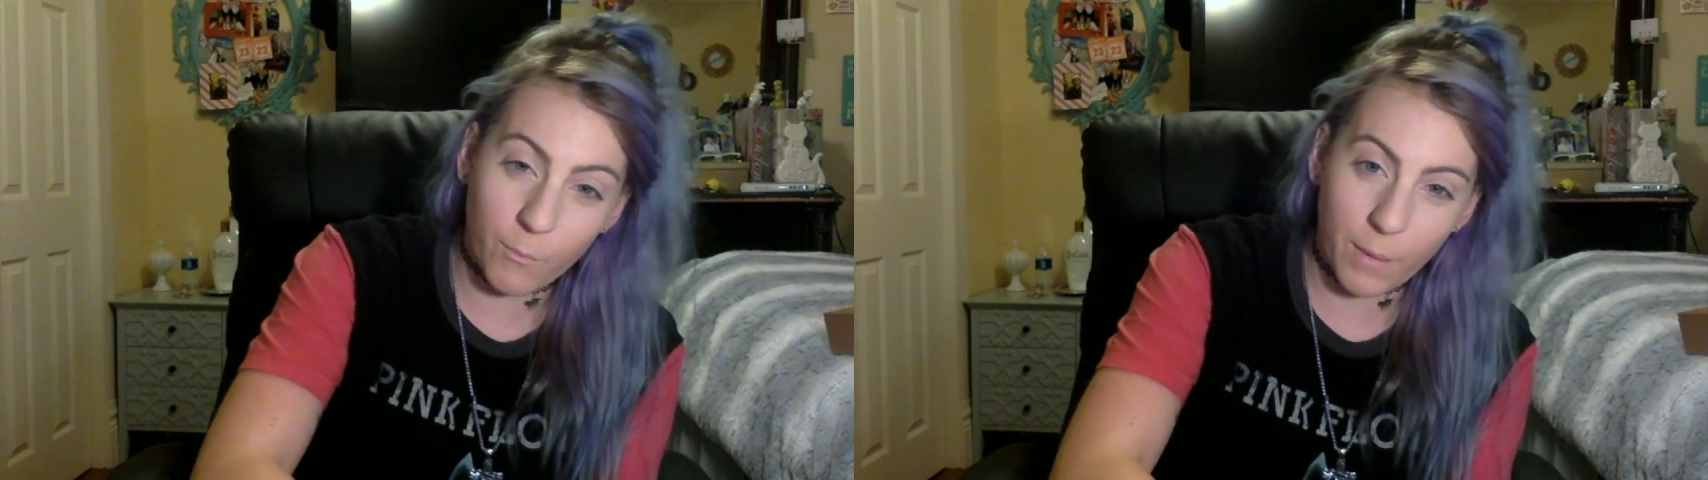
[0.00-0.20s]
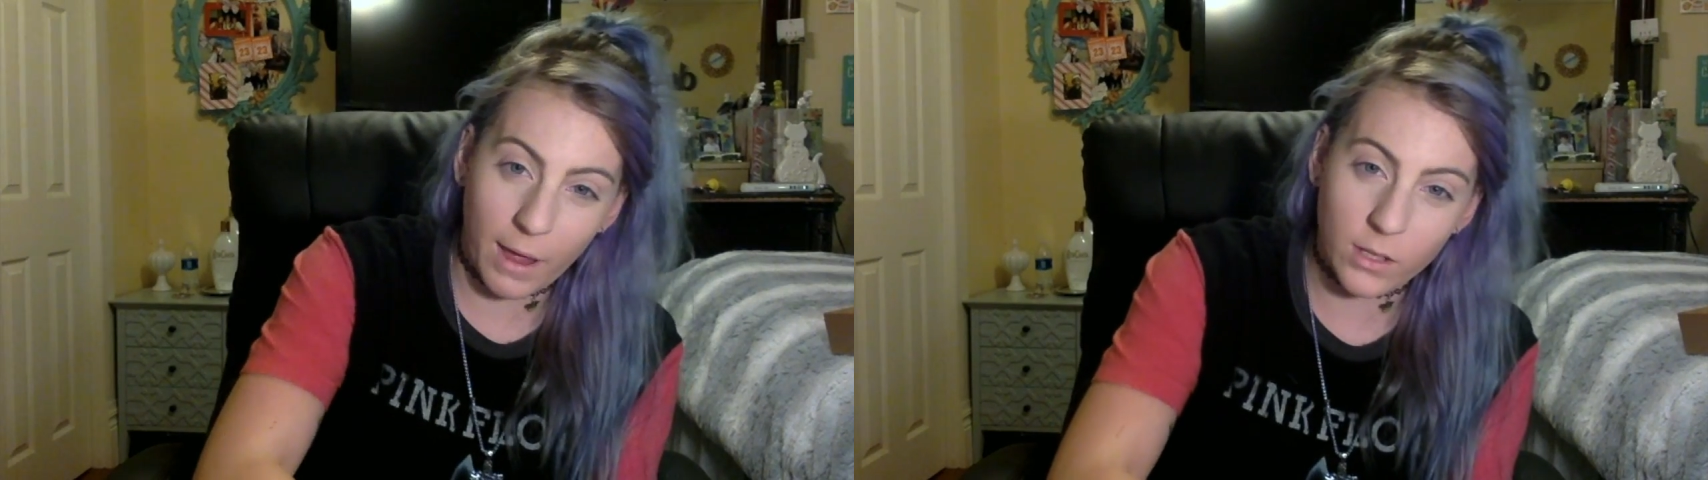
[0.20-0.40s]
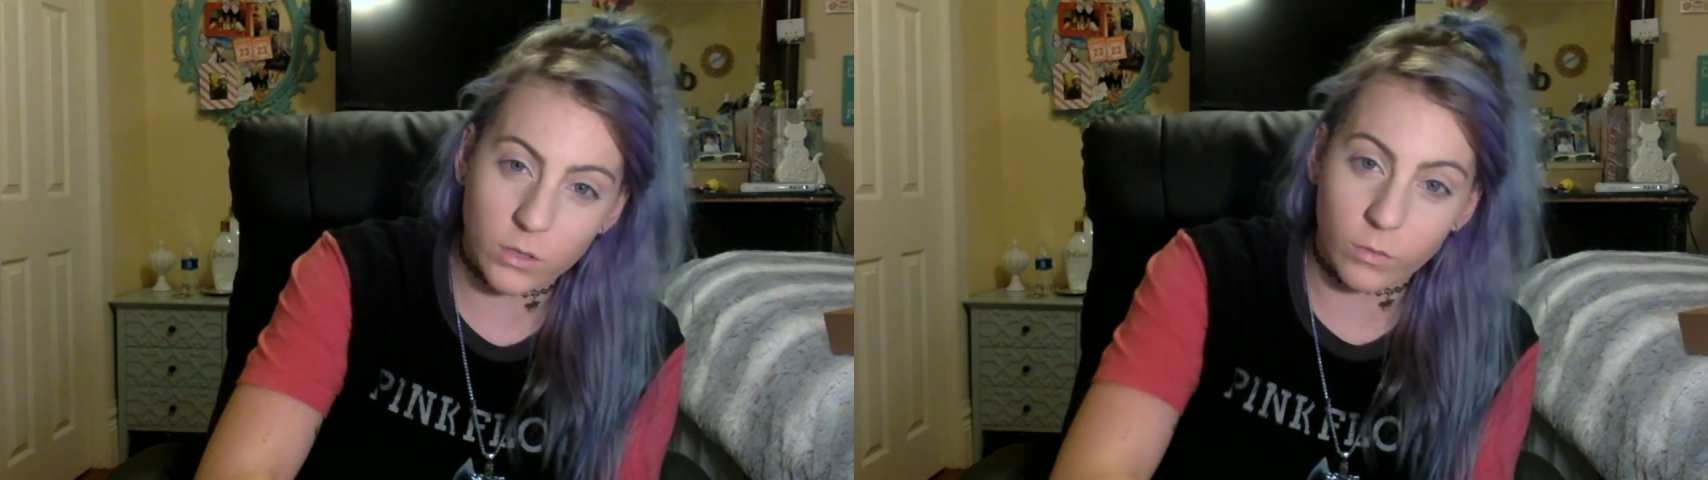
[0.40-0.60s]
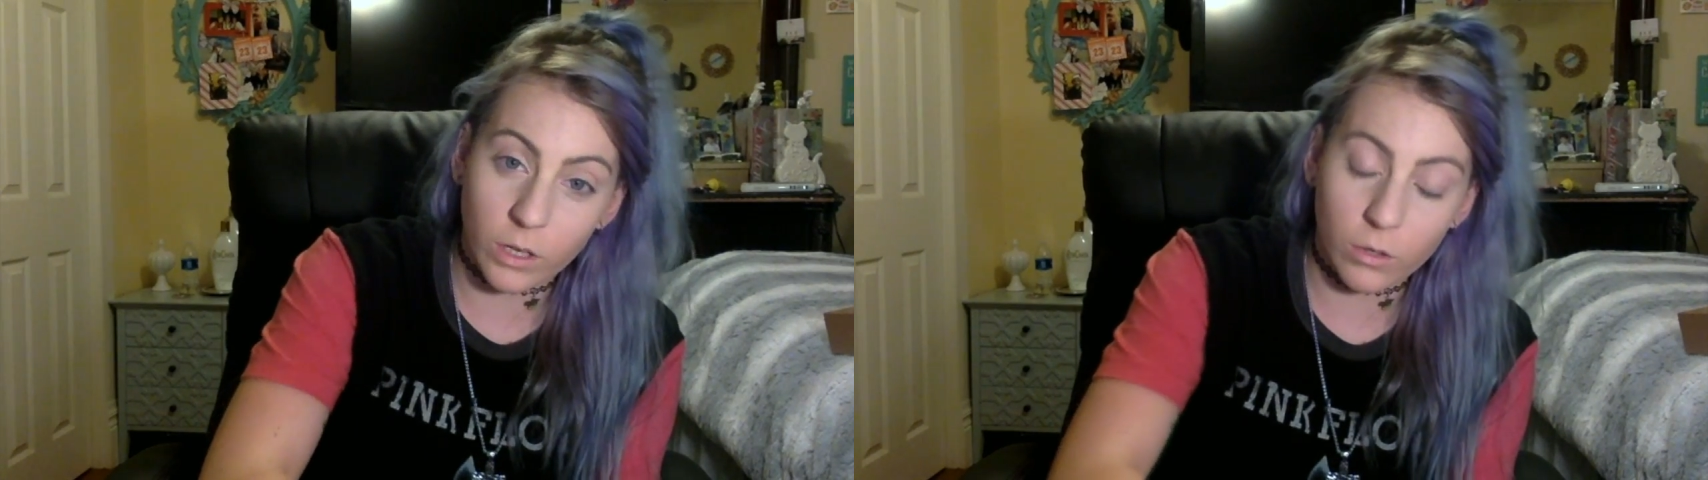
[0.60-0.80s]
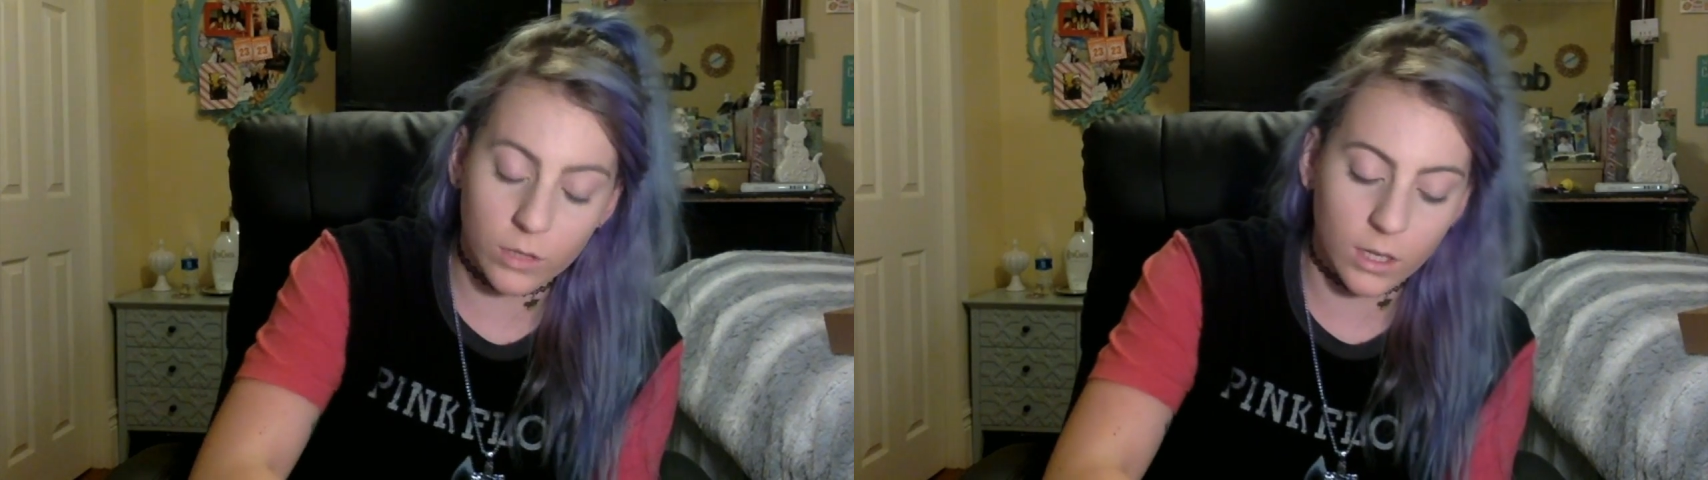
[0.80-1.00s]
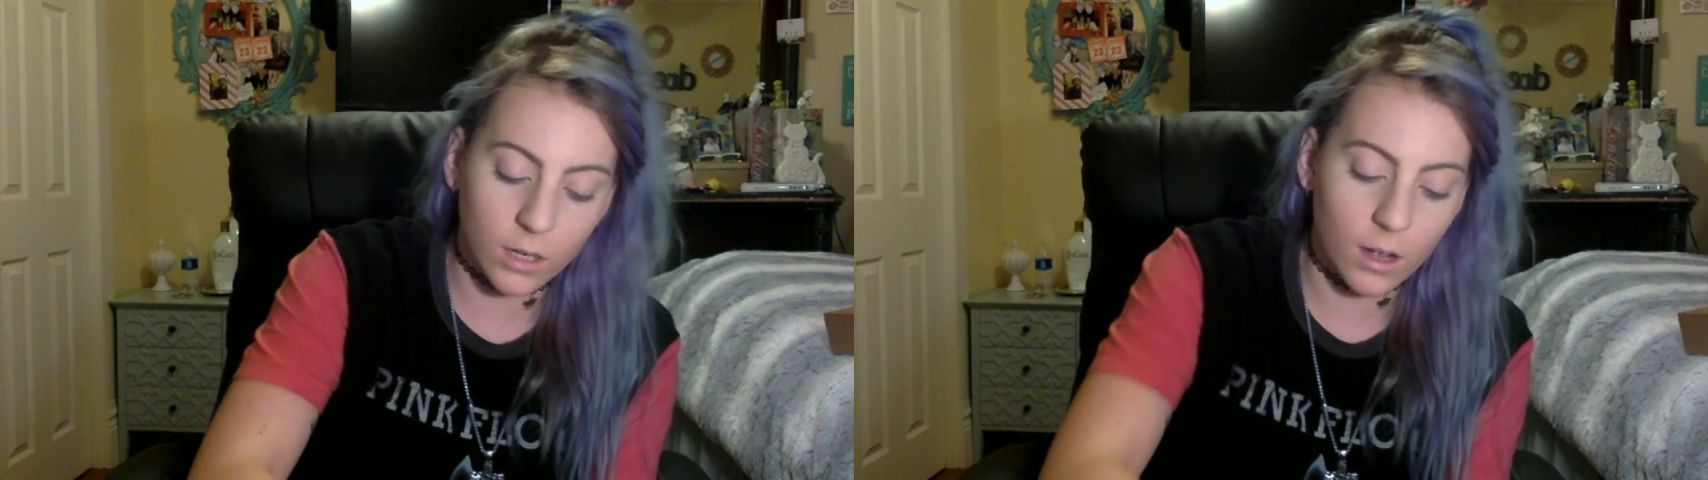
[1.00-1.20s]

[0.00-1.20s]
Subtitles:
bags and wrinkles and